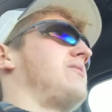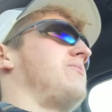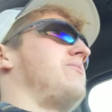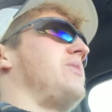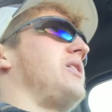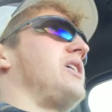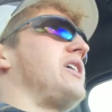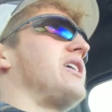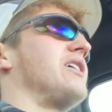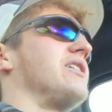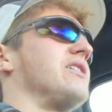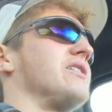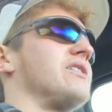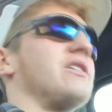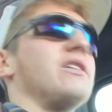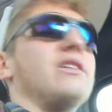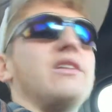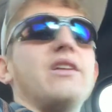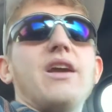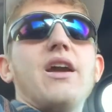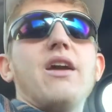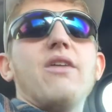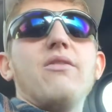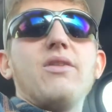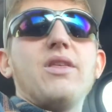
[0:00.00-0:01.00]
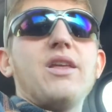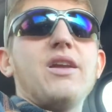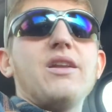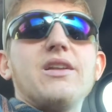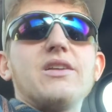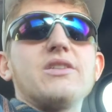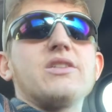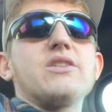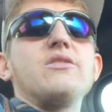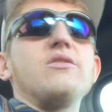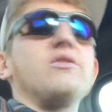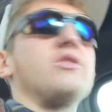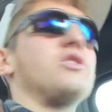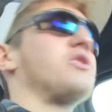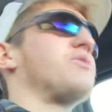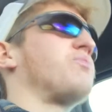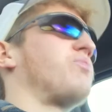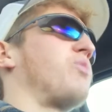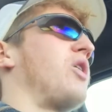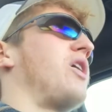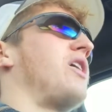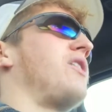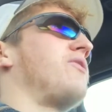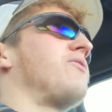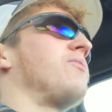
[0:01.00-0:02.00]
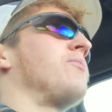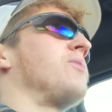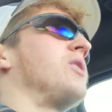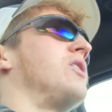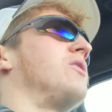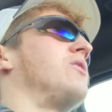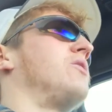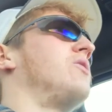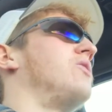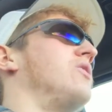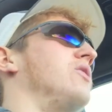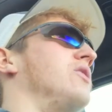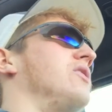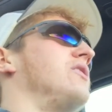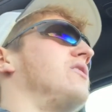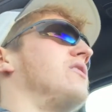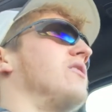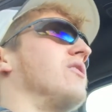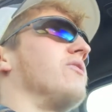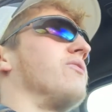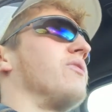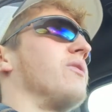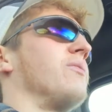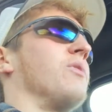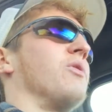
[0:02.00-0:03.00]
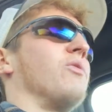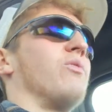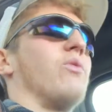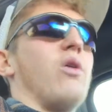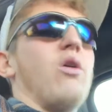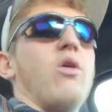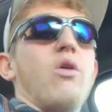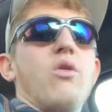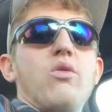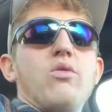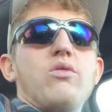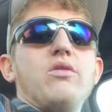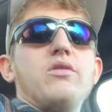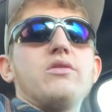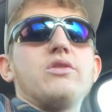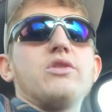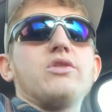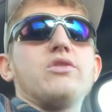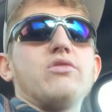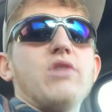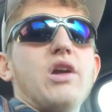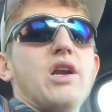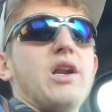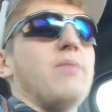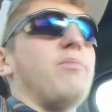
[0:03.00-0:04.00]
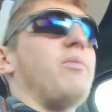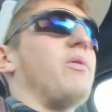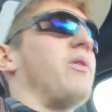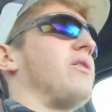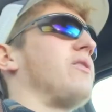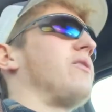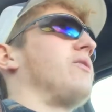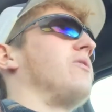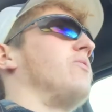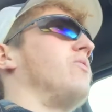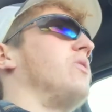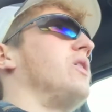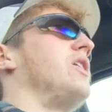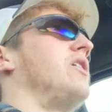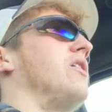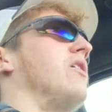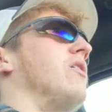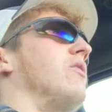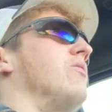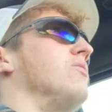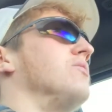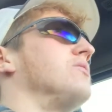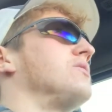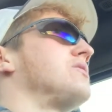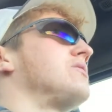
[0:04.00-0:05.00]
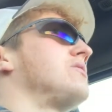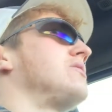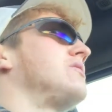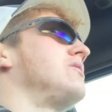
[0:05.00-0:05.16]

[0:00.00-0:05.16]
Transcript: Because everything doesn't spray from the hood or from the road straight up onto the windows.